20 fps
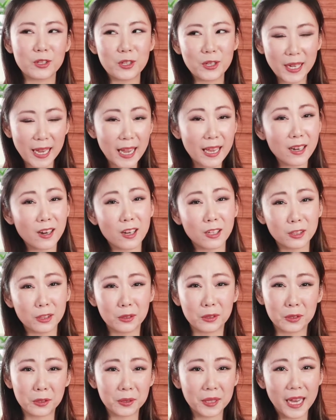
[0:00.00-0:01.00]
you can
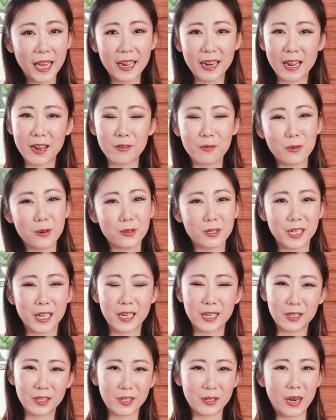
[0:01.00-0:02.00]
also do that and
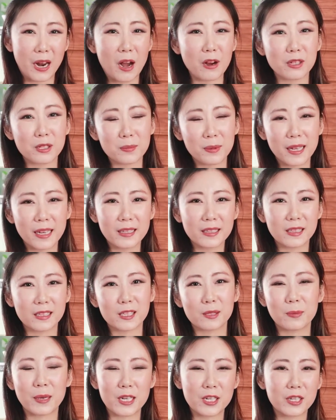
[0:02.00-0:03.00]
rotate your houseplants,
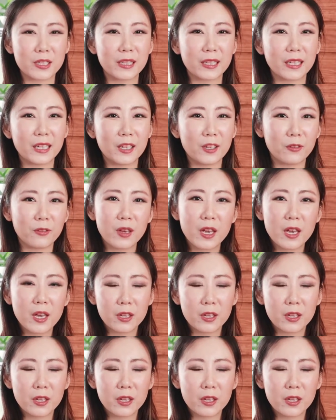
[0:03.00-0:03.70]
especially if